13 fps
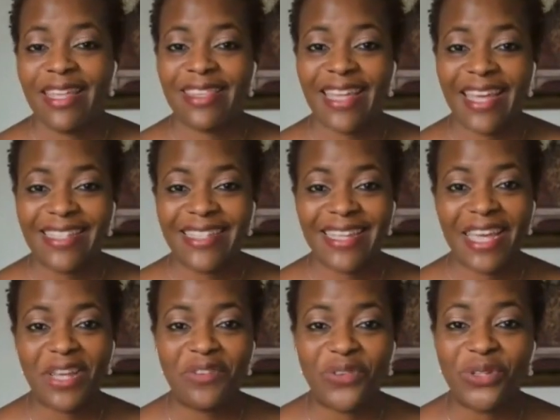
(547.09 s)
Thanks
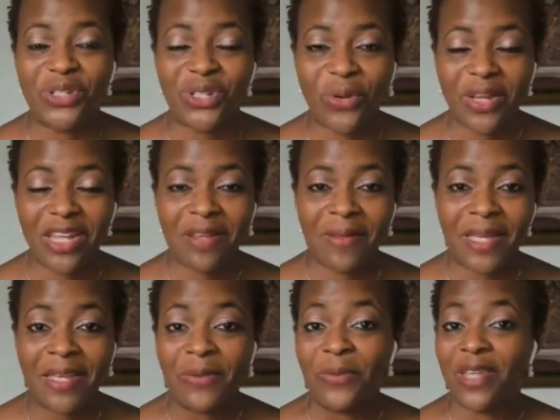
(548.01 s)
again for joining
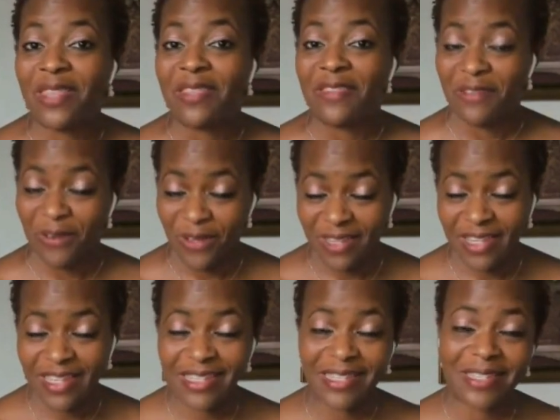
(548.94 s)
me with on
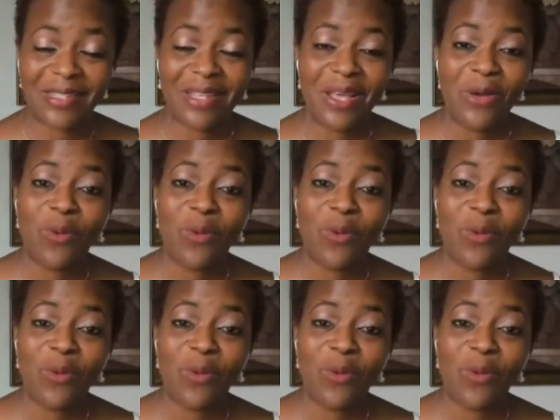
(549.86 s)
this